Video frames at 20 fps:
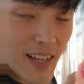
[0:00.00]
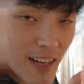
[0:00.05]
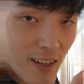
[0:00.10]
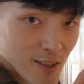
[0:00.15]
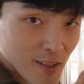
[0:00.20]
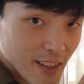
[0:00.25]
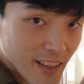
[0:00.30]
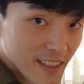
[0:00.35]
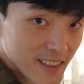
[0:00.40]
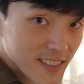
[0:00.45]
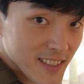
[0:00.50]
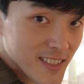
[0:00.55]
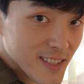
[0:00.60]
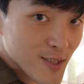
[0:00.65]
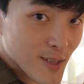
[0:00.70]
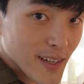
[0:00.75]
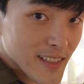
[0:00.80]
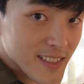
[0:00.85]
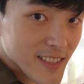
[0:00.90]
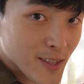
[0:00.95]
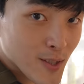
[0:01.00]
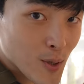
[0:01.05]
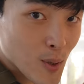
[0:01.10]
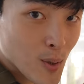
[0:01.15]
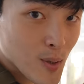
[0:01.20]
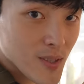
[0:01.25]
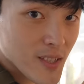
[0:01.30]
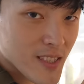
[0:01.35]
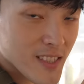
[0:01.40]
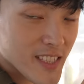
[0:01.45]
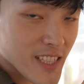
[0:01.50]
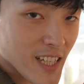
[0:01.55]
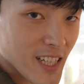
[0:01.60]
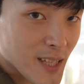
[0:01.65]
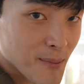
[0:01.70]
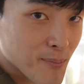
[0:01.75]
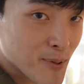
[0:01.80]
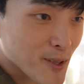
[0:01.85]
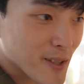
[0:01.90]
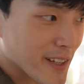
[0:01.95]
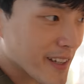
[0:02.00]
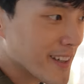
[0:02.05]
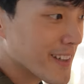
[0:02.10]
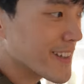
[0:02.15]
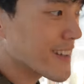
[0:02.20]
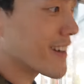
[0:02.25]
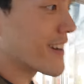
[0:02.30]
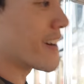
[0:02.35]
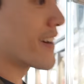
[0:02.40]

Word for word: I'm gonna get this crazy coconut jelly pudding